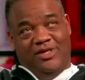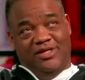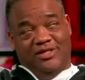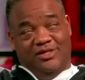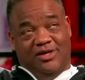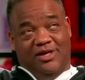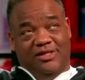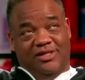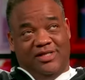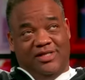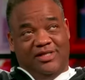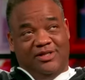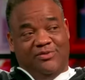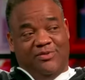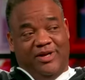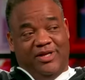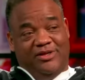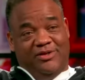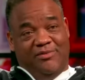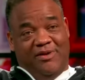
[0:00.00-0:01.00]
thought that just
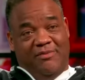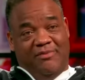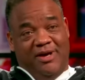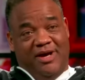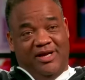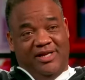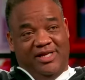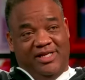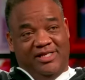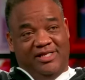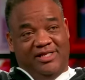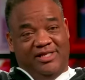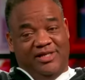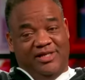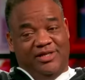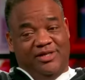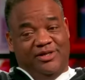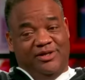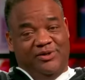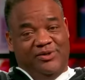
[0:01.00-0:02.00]
ran through my mind
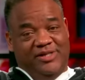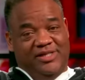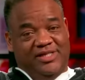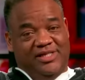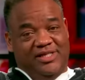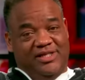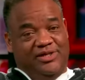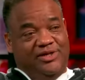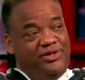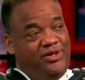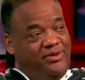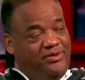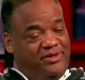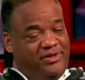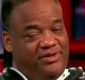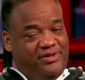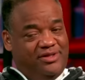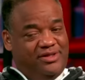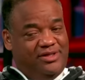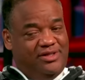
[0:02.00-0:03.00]
listening to you is, you know,
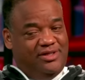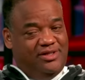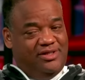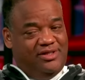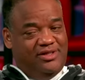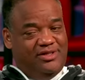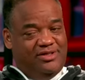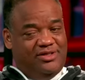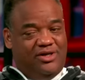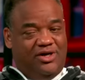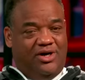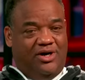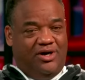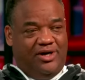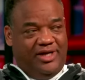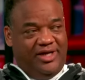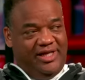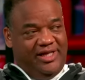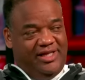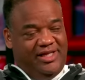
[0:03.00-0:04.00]
there's
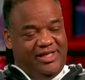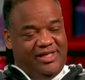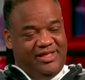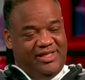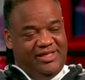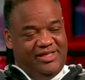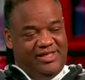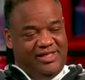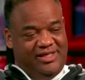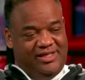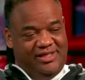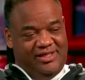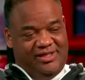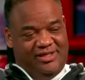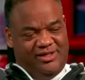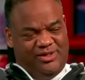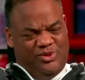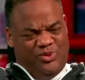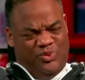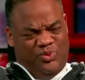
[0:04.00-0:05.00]
talk, and this
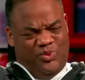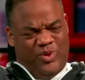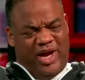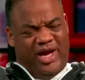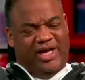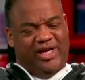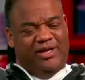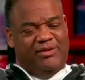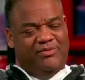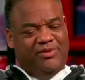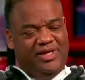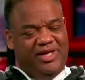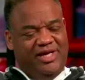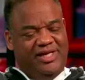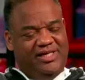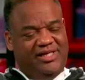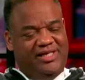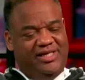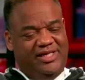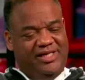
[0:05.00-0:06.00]
isn't directly
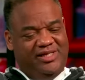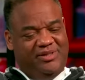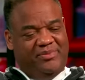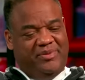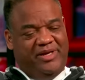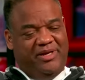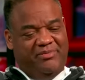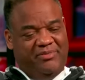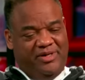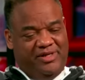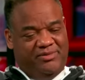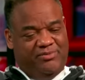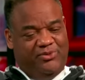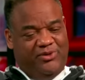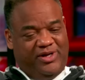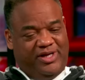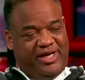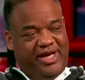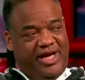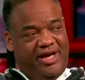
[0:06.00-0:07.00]
related to ESPN, but it's
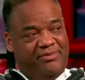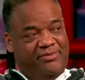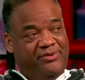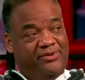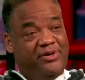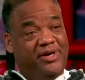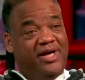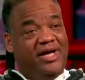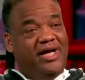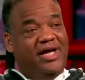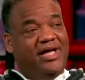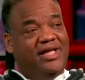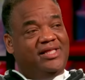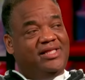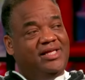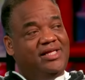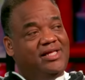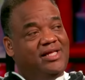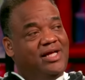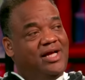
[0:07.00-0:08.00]
more cable,
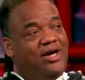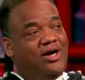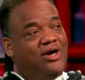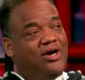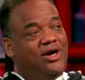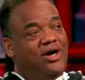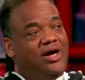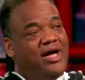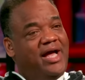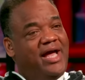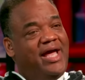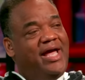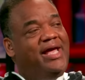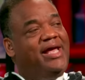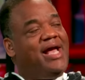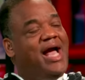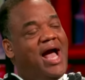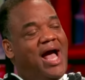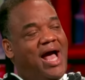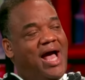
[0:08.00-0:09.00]
that
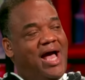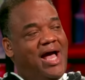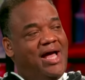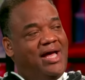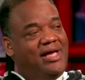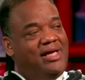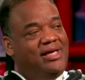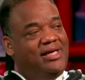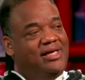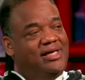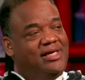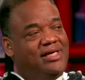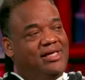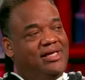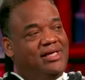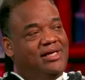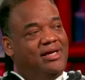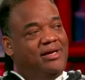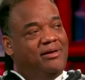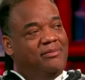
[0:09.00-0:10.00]
AI
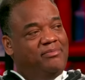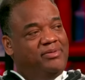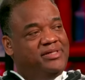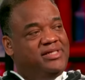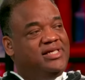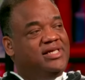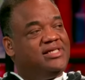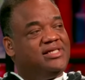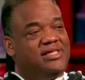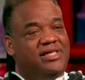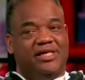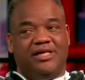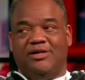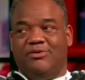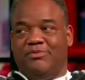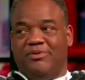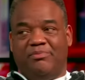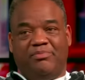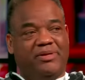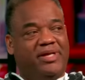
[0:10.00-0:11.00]
potentially
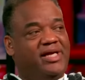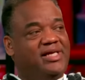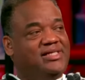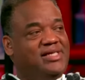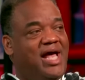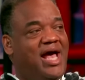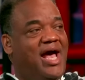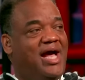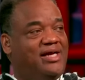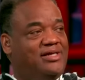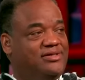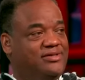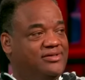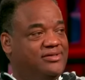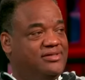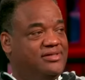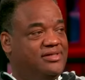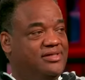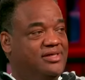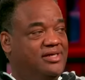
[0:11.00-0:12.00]
could replace actors.